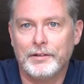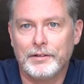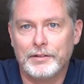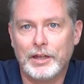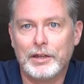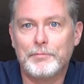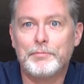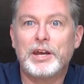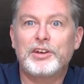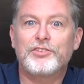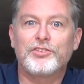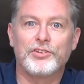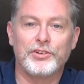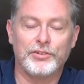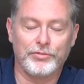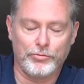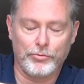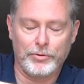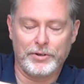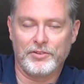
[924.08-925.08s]
That makes a
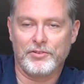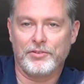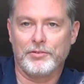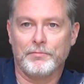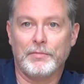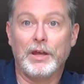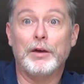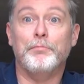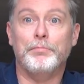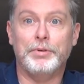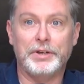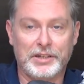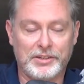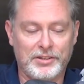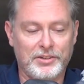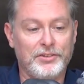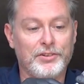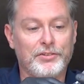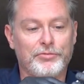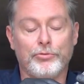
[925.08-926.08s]
difference, a
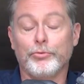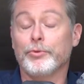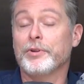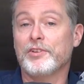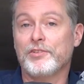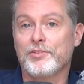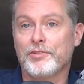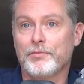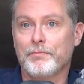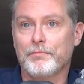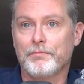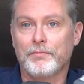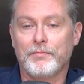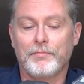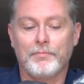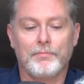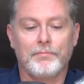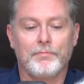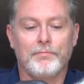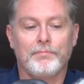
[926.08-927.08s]
big difference. I
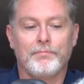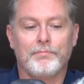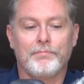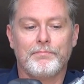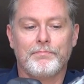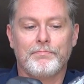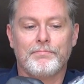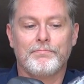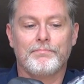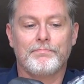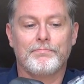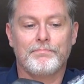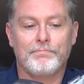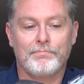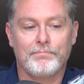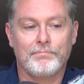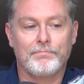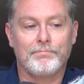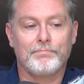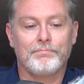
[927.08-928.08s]
can imagine.
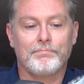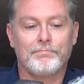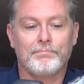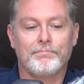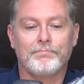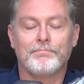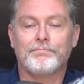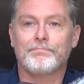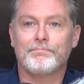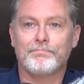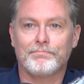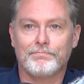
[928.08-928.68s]
Yeah.